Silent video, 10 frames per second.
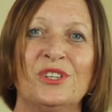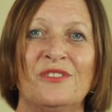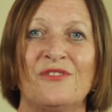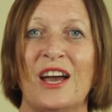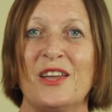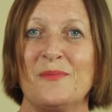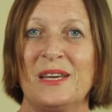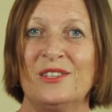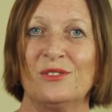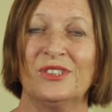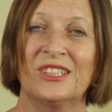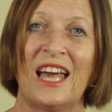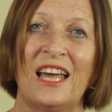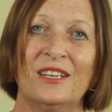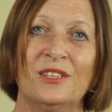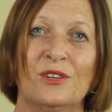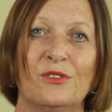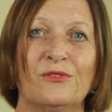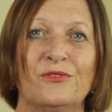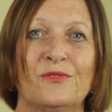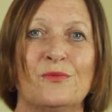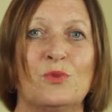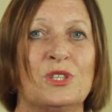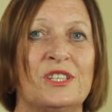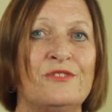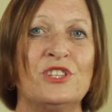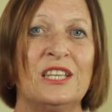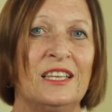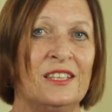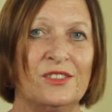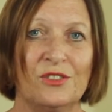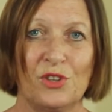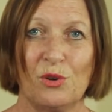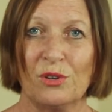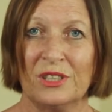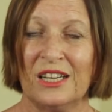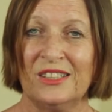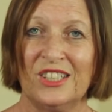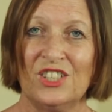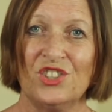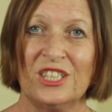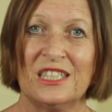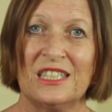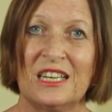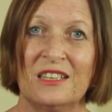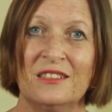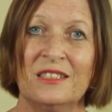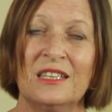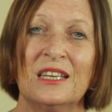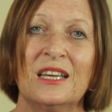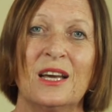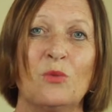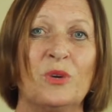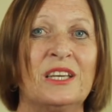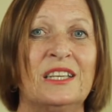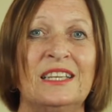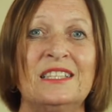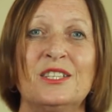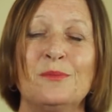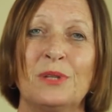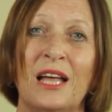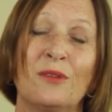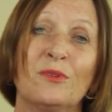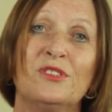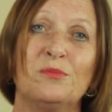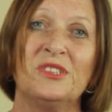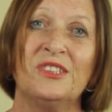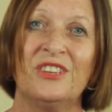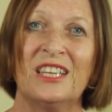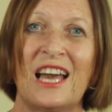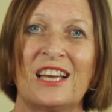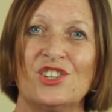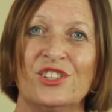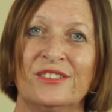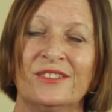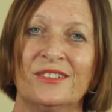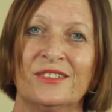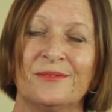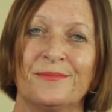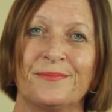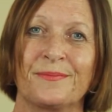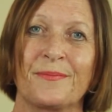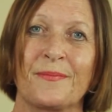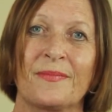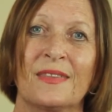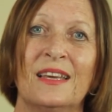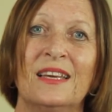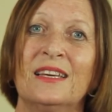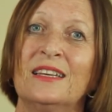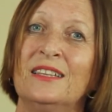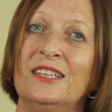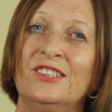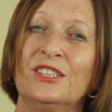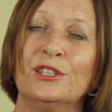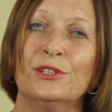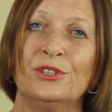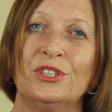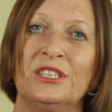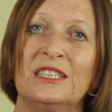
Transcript: an environmental scan of what different areas of the organisation had done, and we created a plan with specific actions. These included